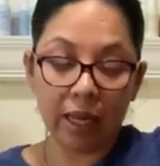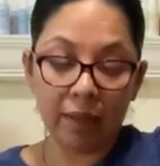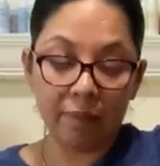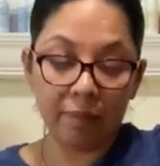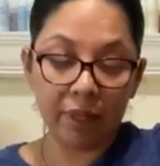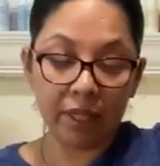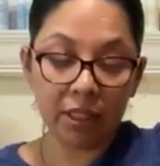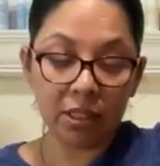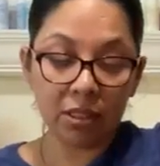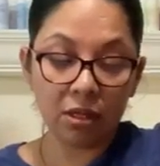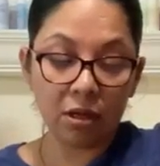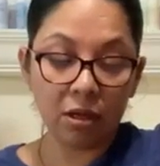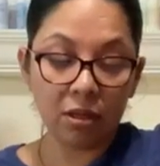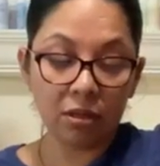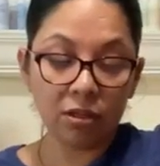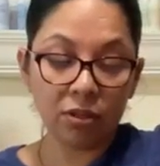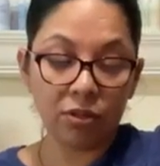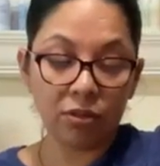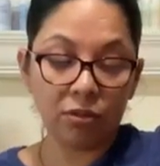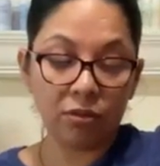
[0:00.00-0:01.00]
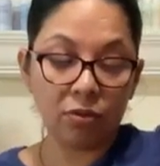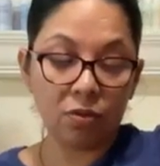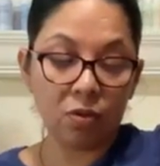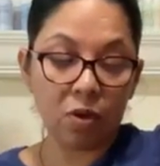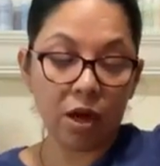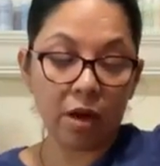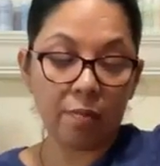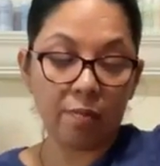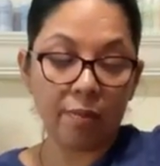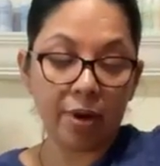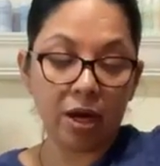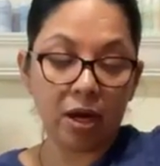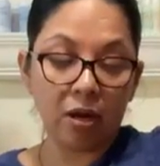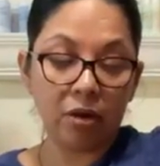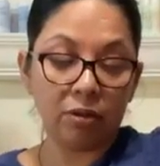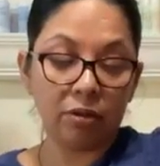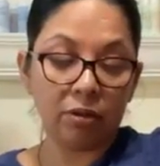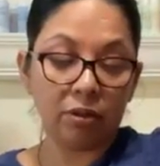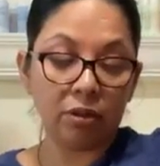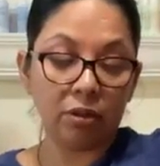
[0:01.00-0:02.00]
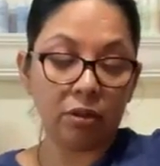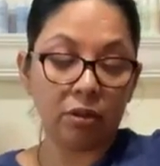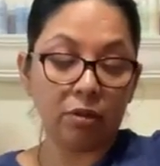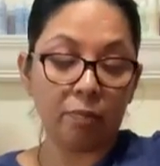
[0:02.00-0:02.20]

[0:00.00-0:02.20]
Let me talk to you about